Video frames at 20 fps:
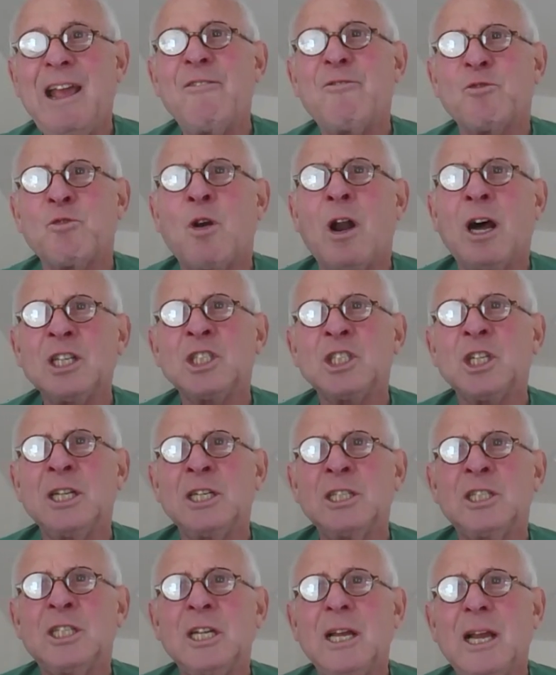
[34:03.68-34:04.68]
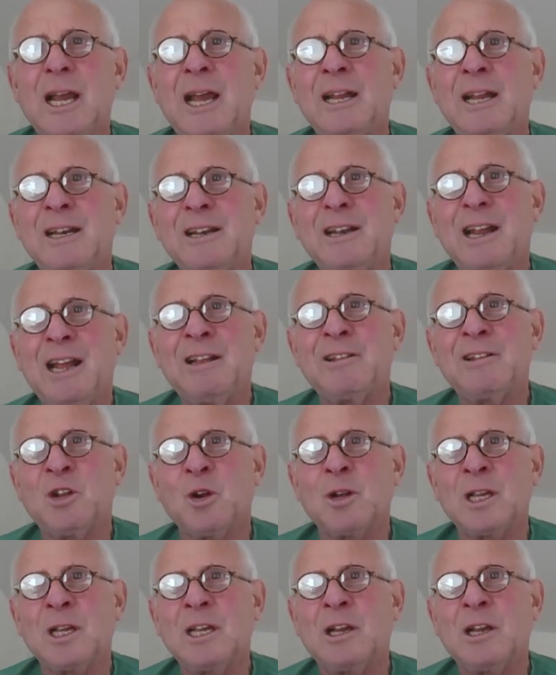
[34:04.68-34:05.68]
if Russia and
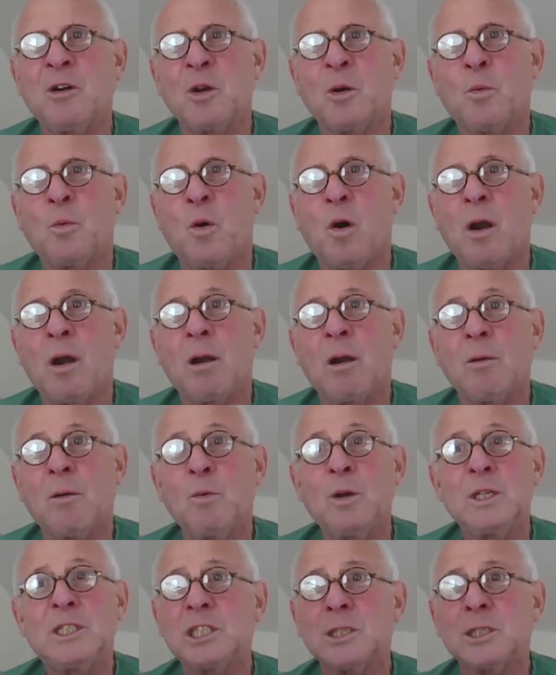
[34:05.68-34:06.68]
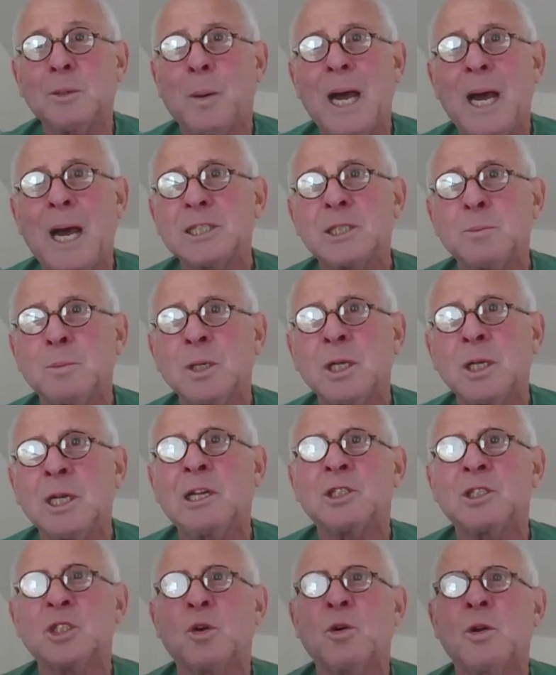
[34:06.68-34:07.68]
Turkey go to war, which is a
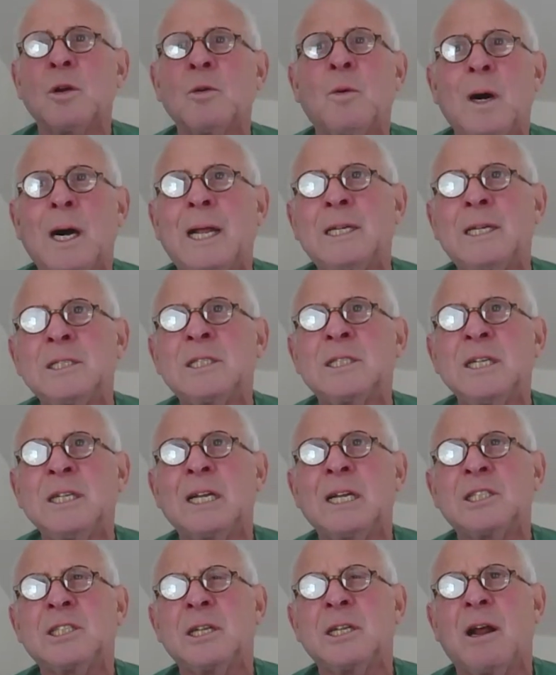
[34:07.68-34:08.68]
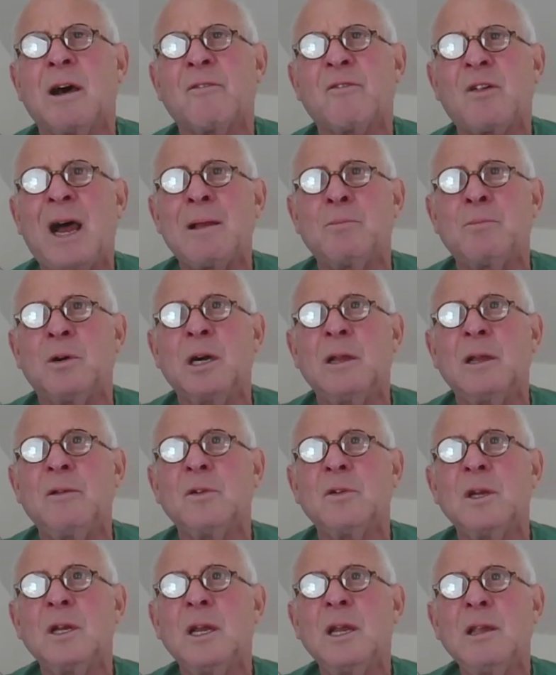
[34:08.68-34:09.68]
possibility because Erdogan is nuts enough, I
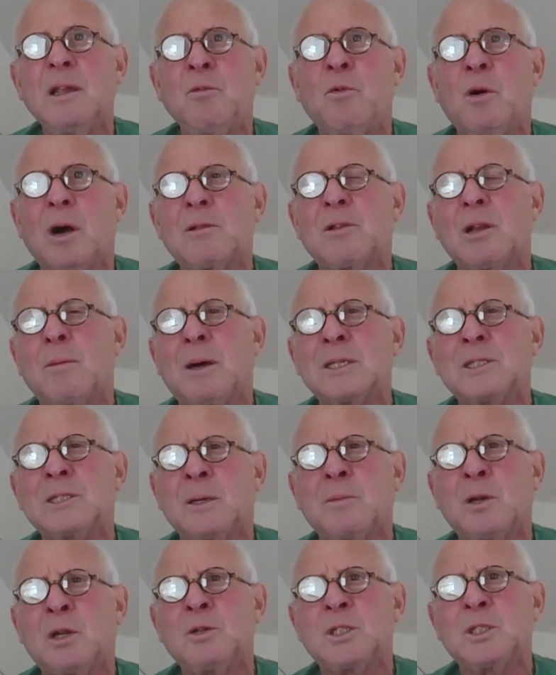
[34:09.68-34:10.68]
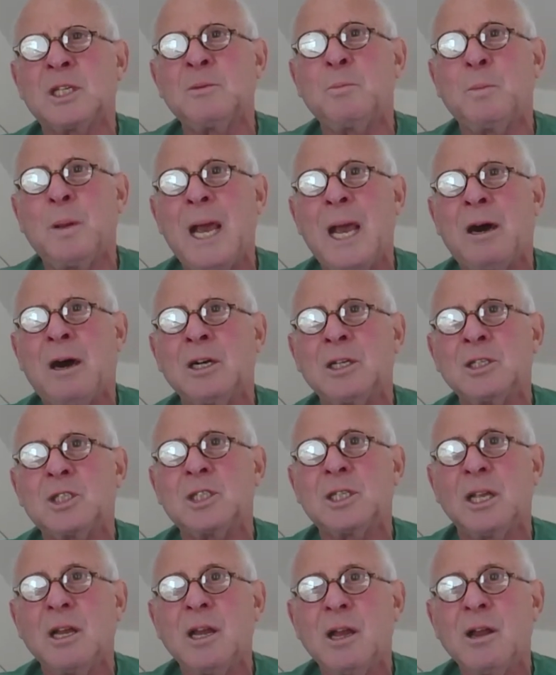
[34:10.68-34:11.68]
believe. You want to talk about somebody who's
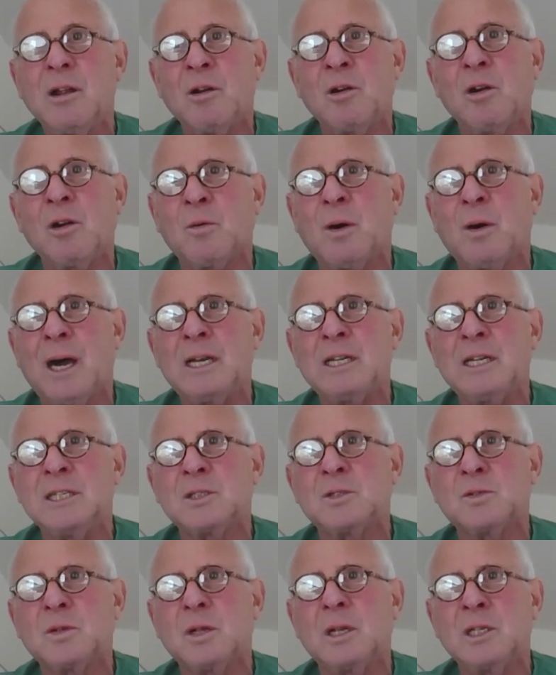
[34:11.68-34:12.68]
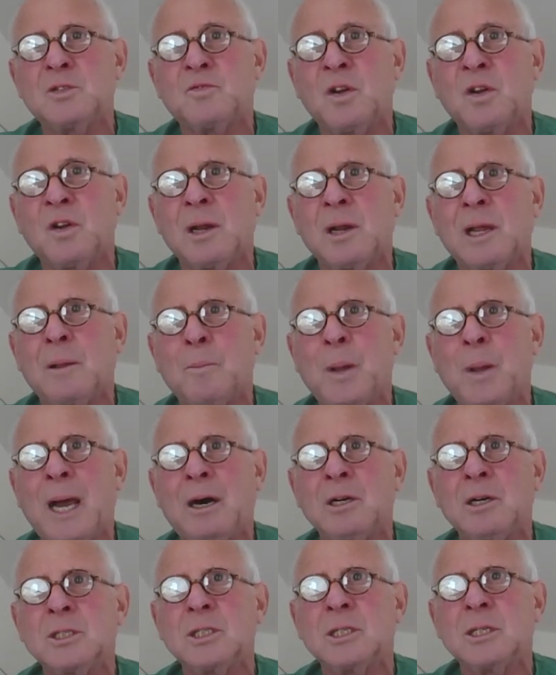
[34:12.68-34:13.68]
imbalanced. Erdogan is very
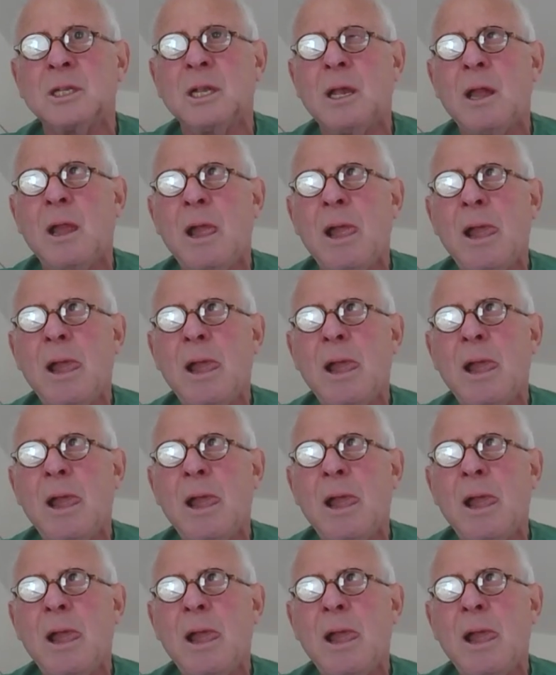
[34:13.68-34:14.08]
imbalanced.